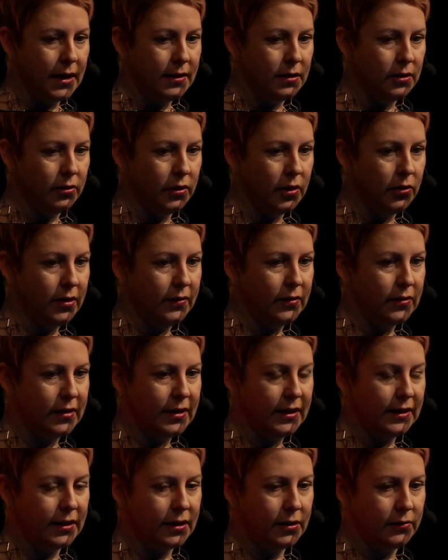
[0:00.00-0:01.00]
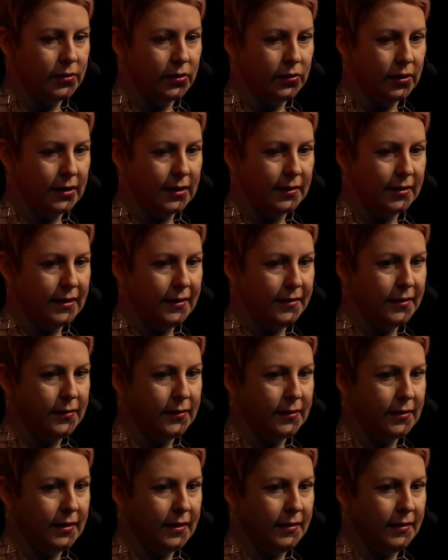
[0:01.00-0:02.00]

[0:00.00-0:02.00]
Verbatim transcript: and you'll notice here, if you look at this,